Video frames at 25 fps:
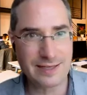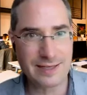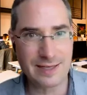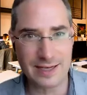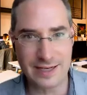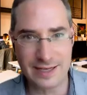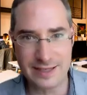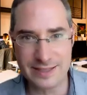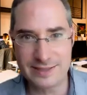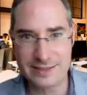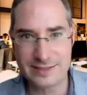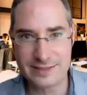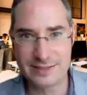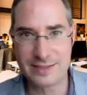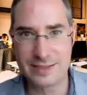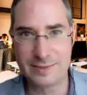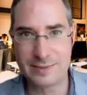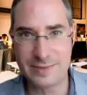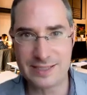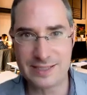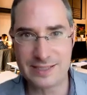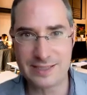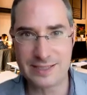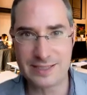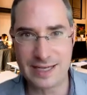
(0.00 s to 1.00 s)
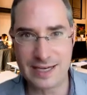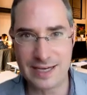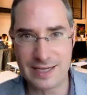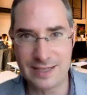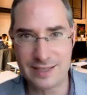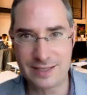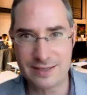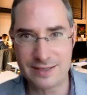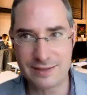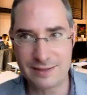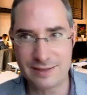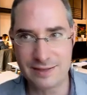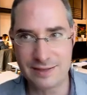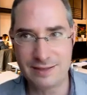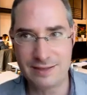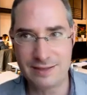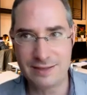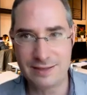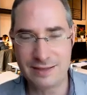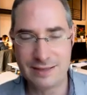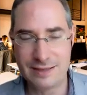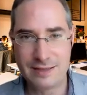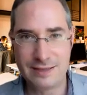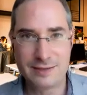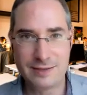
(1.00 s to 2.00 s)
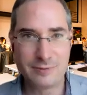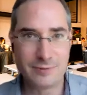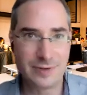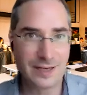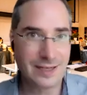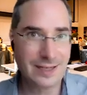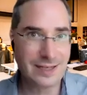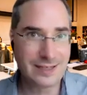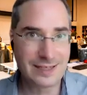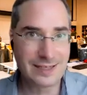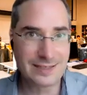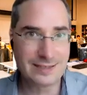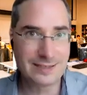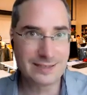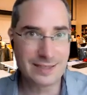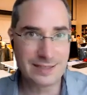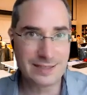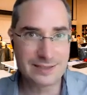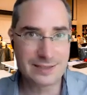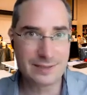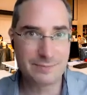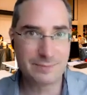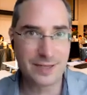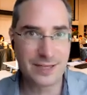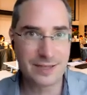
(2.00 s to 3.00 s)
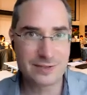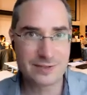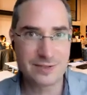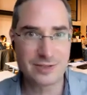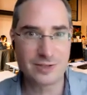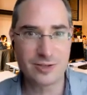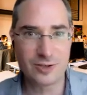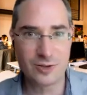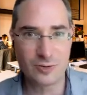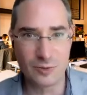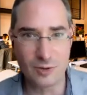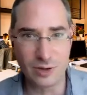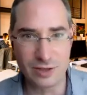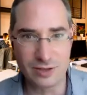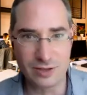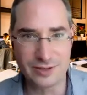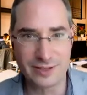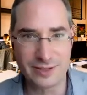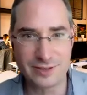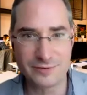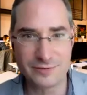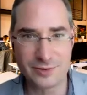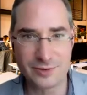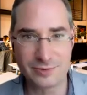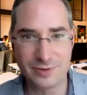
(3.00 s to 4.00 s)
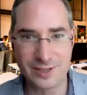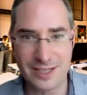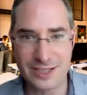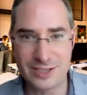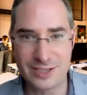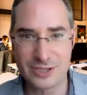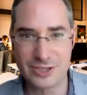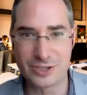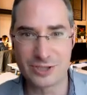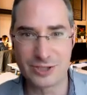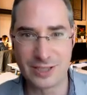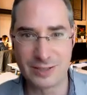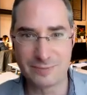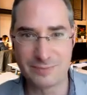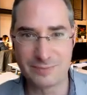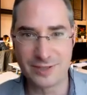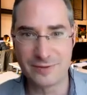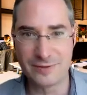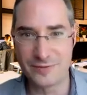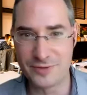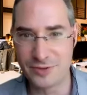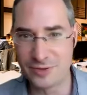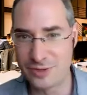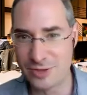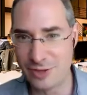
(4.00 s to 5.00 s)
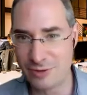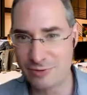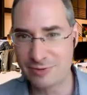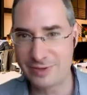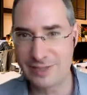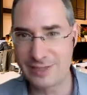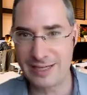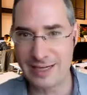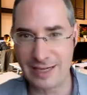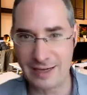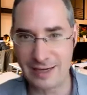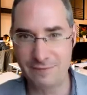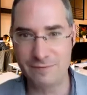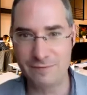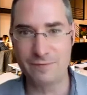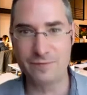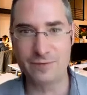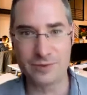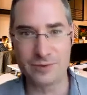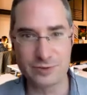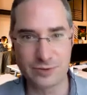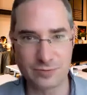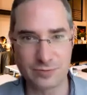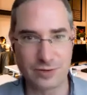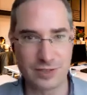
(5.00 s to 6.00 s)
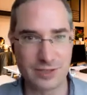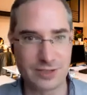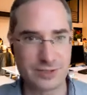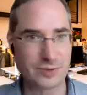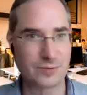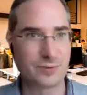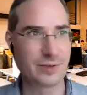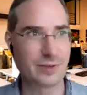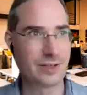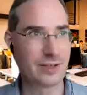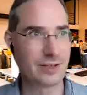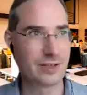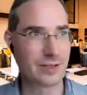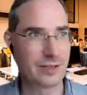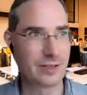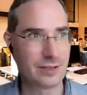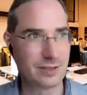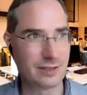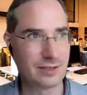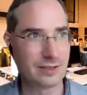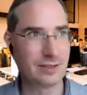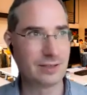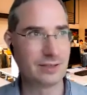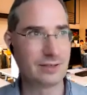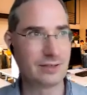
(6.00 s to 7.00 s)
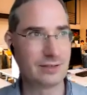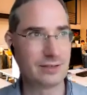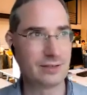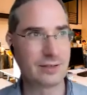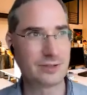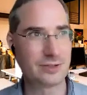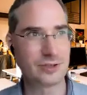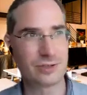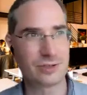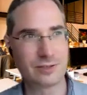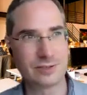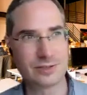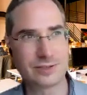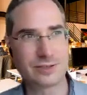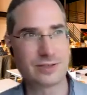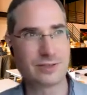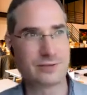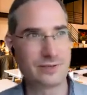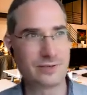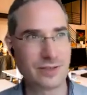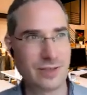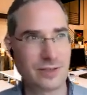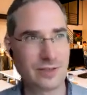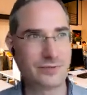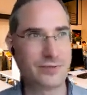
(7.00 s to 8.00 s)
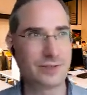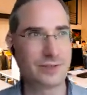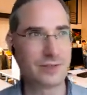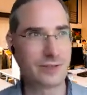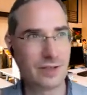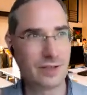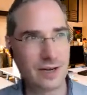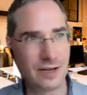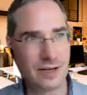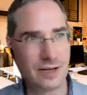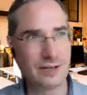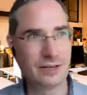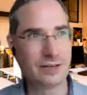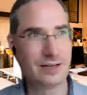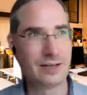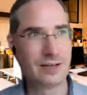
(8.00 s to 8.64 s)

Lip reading: ice to be standing on, well, I guess that depends on the quality of your relationship. And if you don't have full trust with a journalist, if you're not,